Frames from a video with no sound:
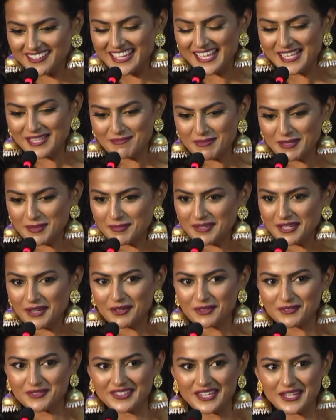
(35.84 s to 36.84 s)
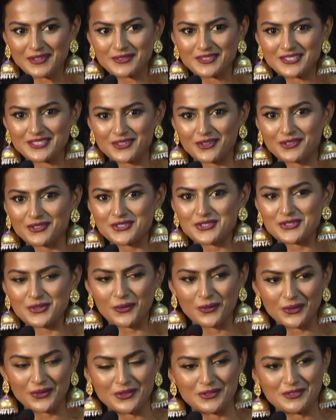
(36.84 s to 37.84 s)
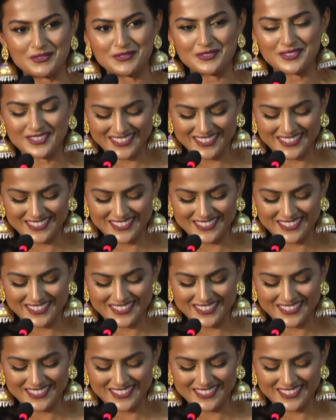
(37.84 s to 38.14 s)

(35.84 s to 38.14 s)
helping me out when I was not sure of